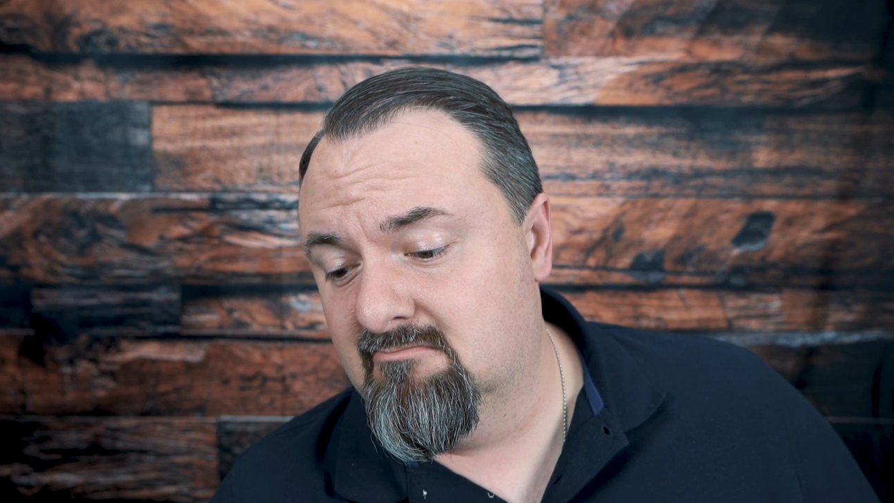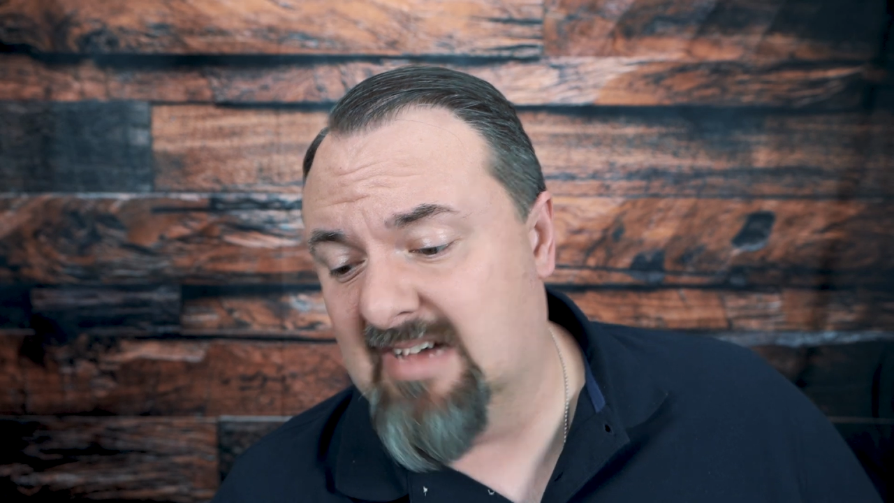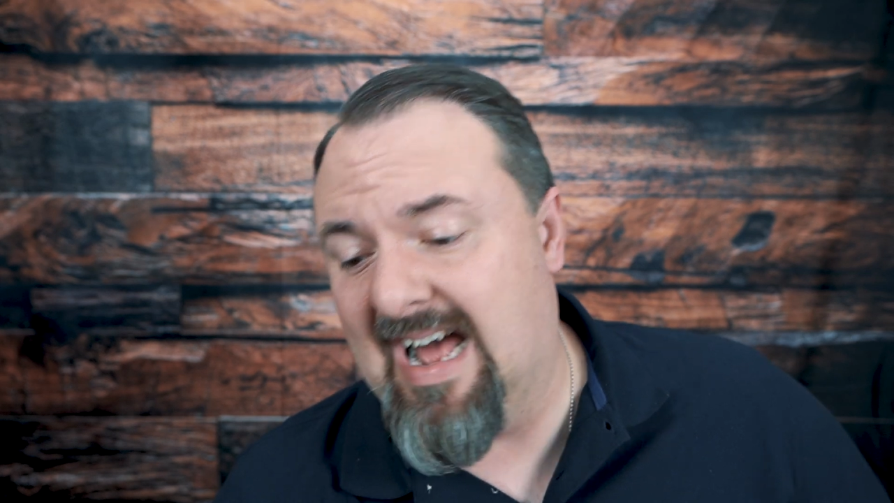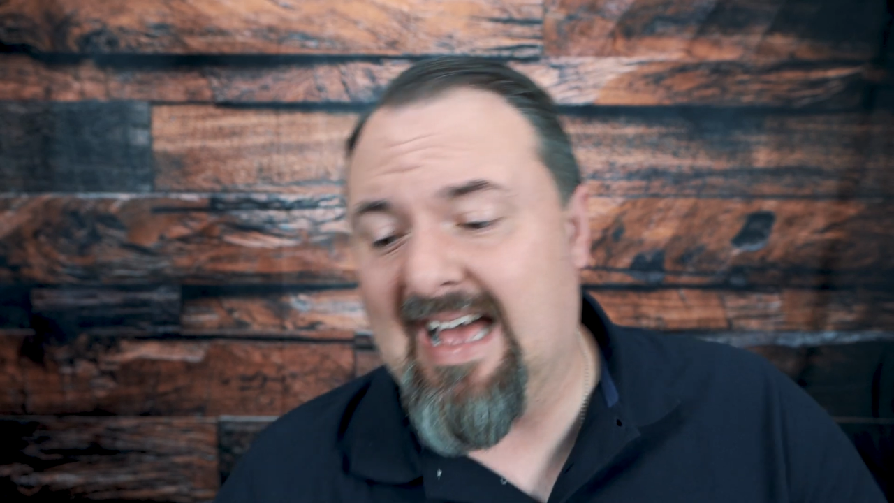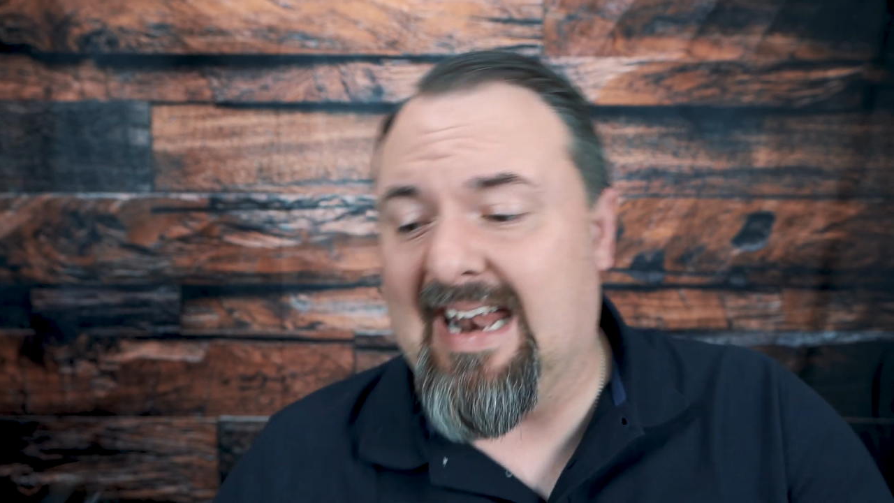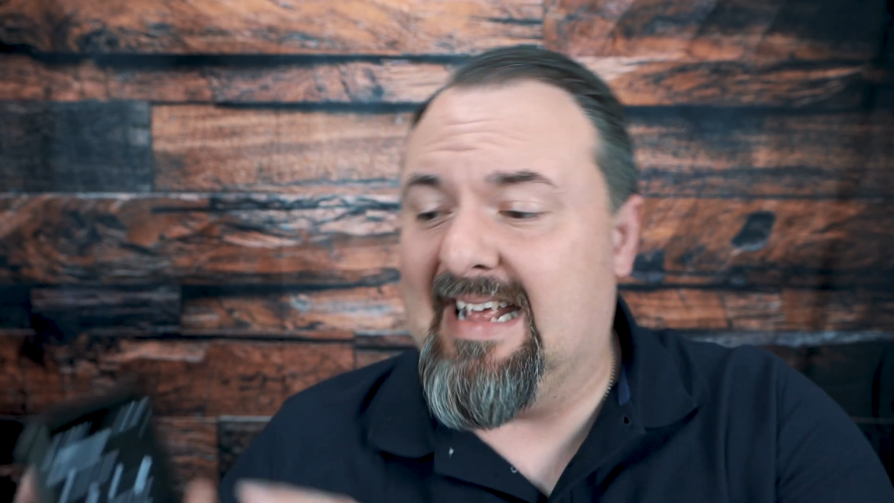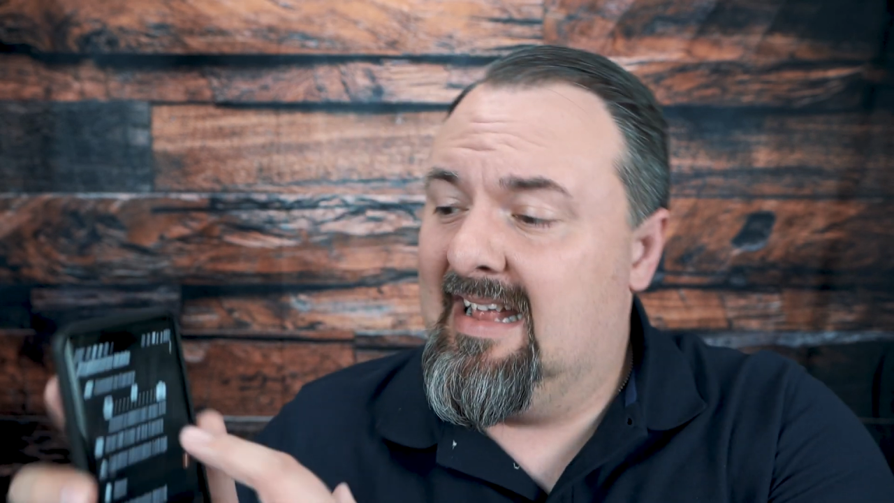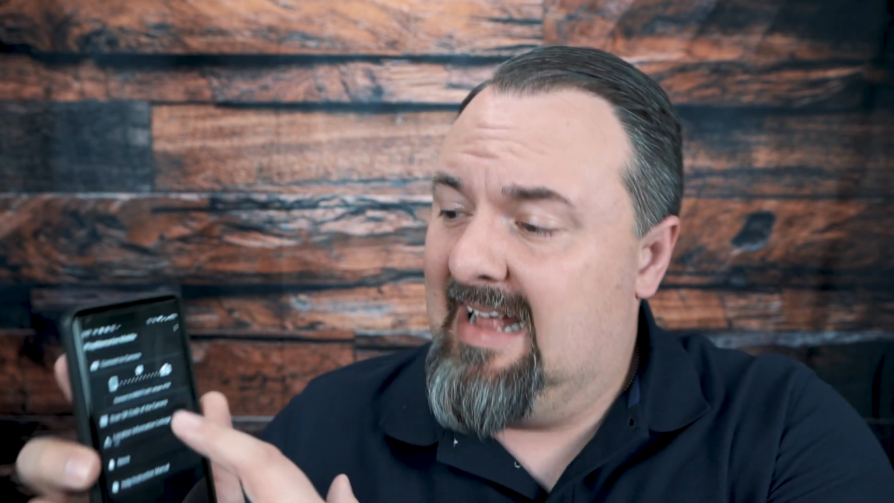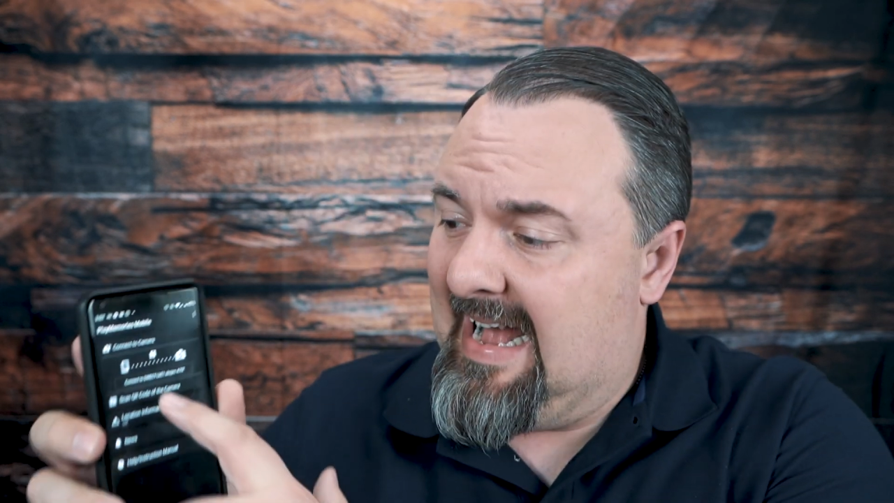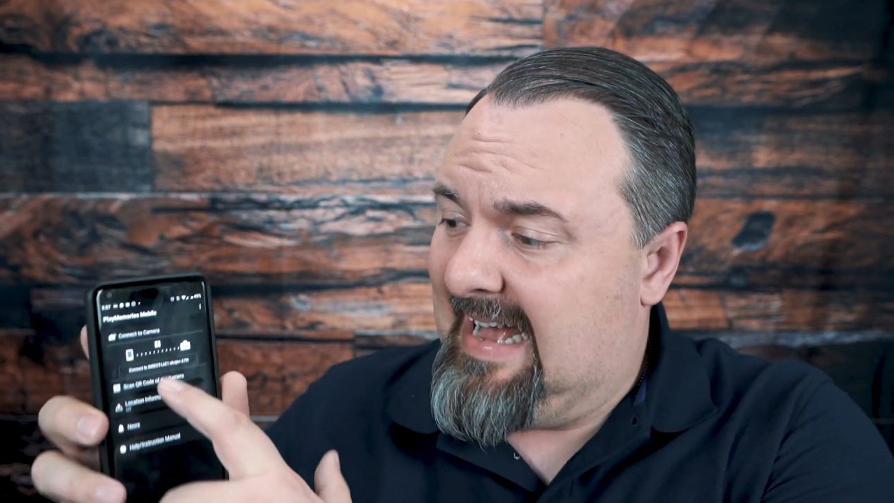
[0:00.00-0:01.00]
But
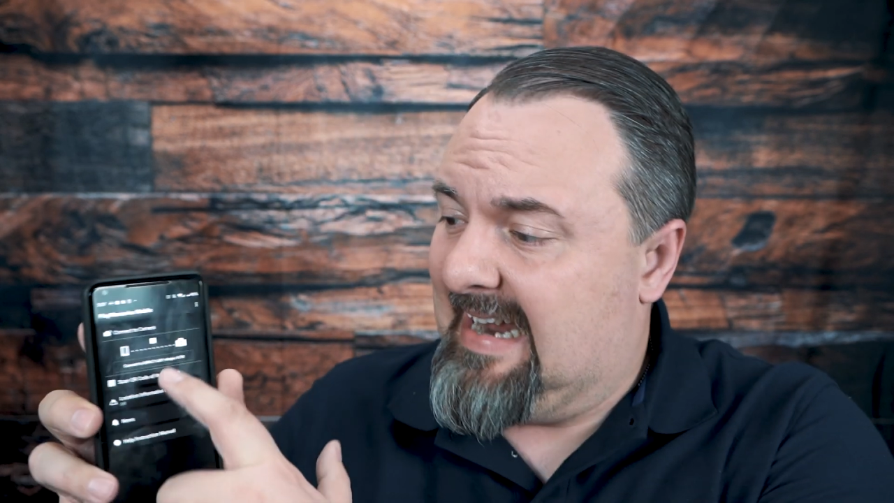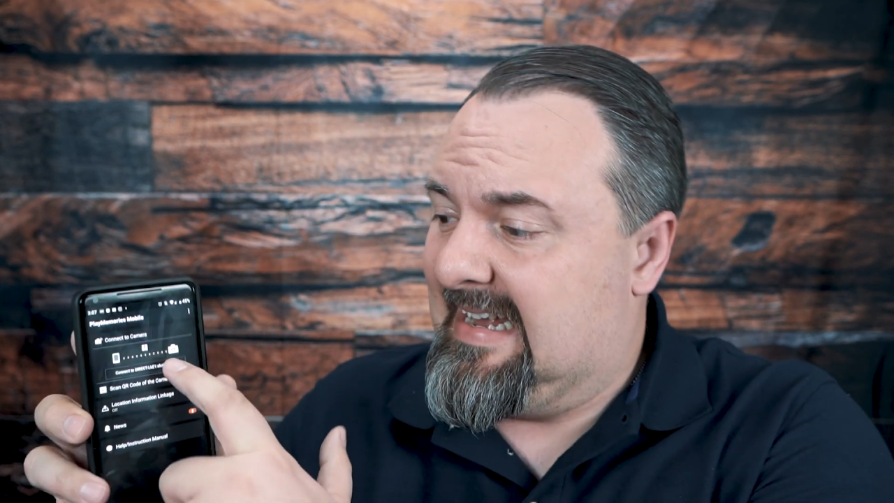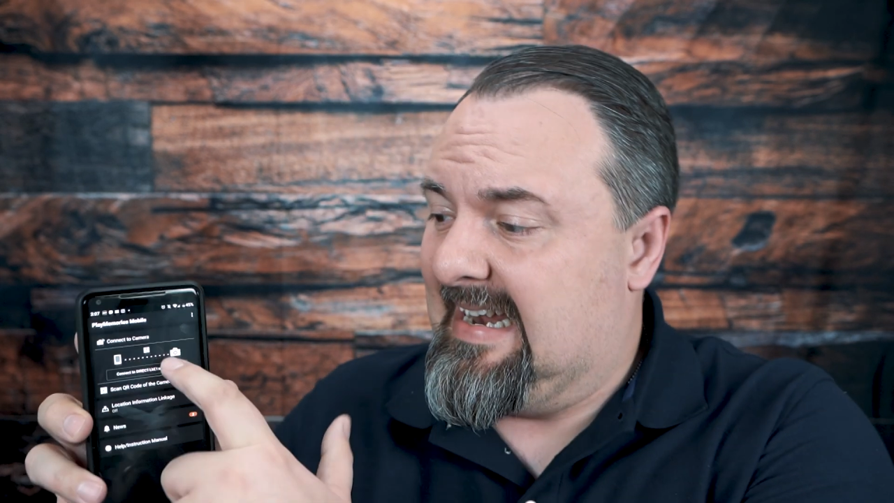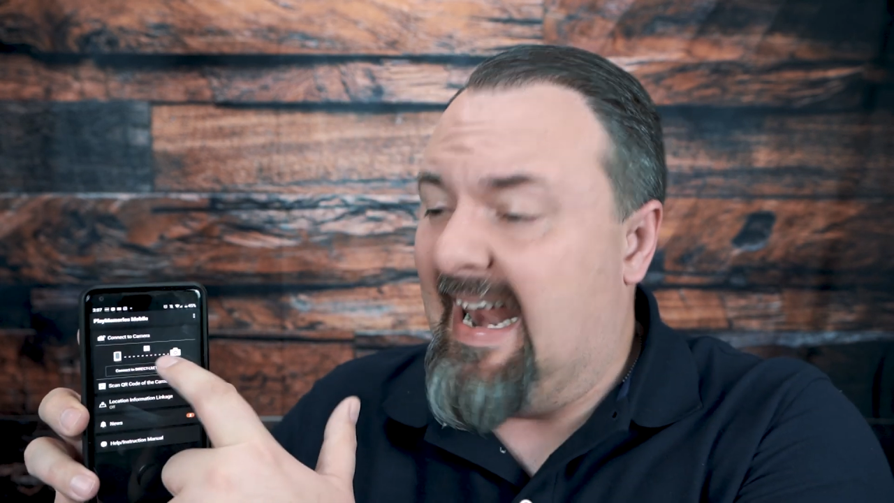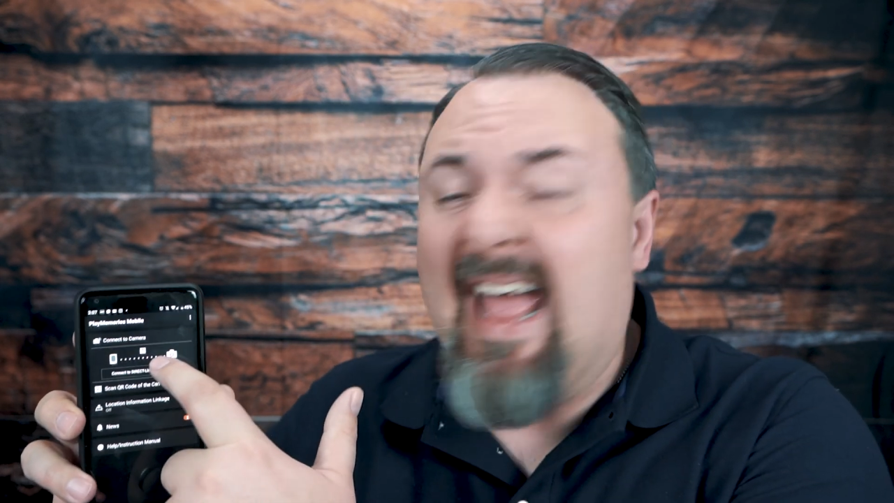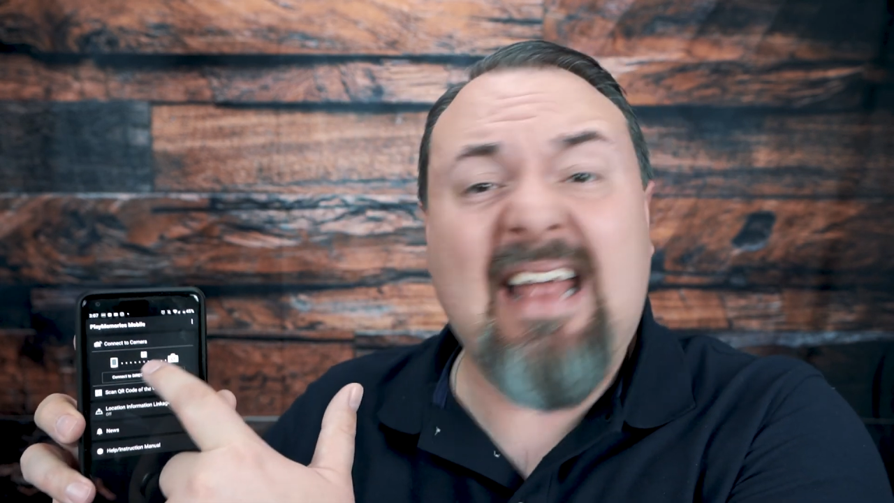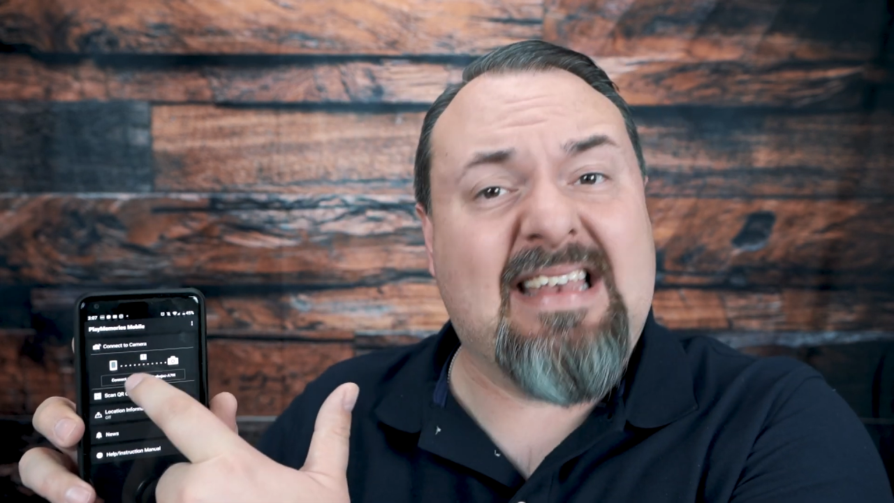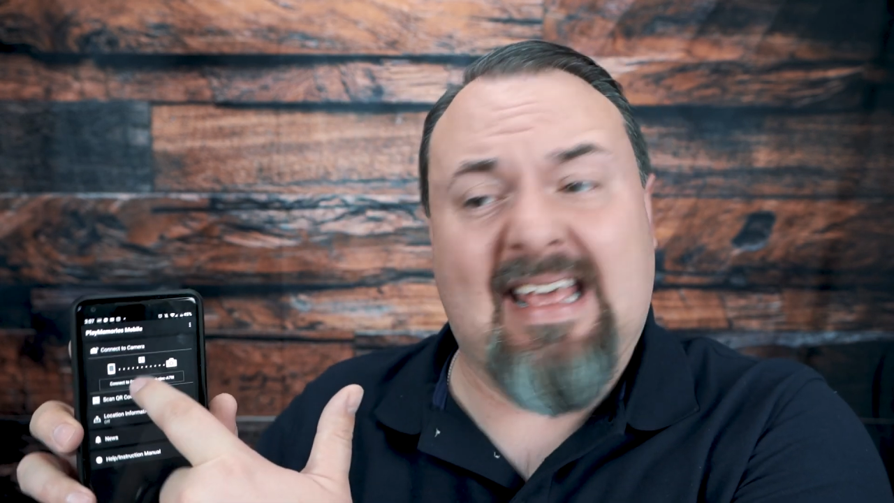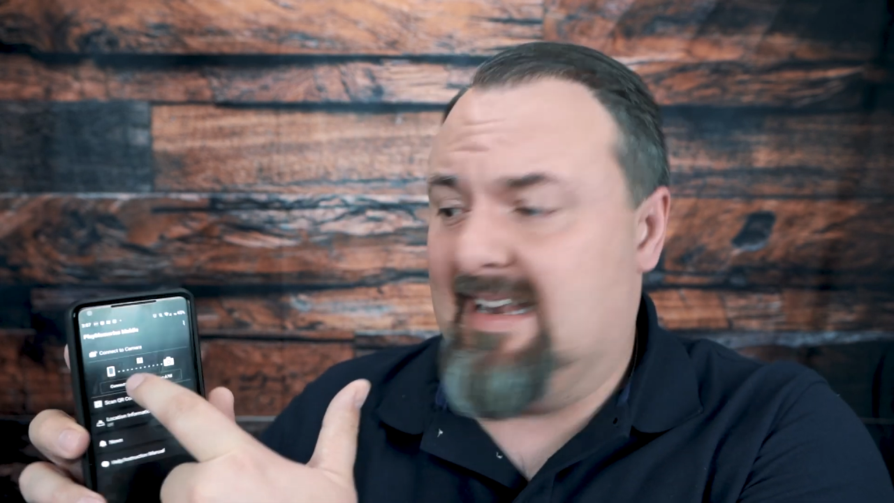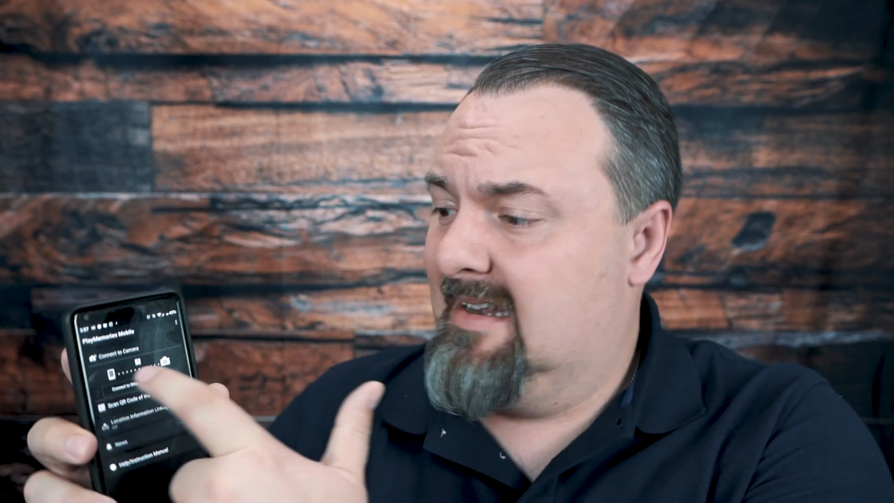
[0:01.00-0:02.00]
I gotta
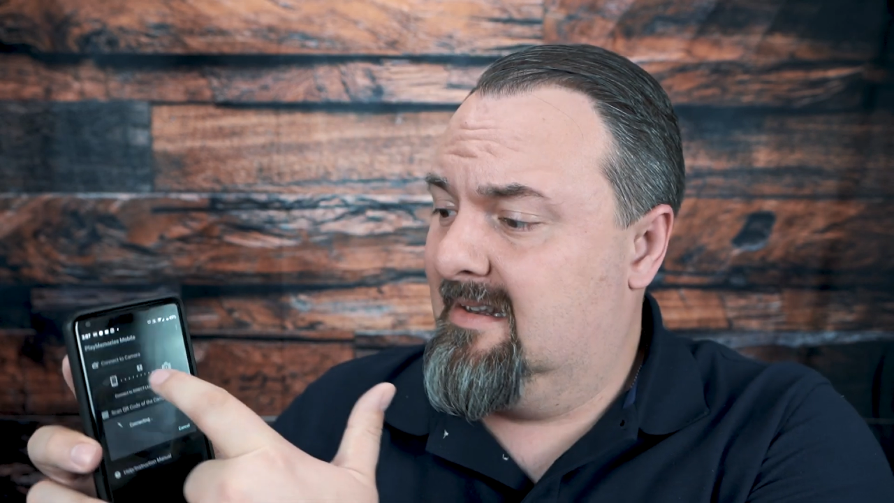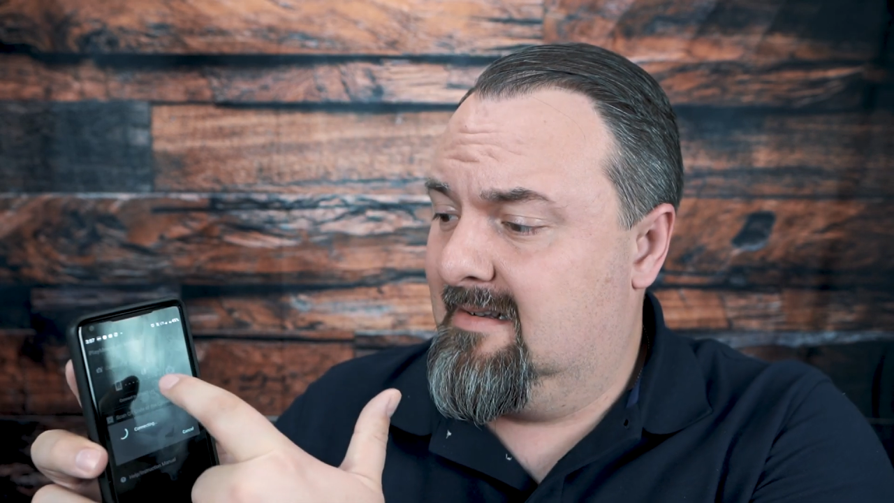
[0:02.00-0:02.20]
connect it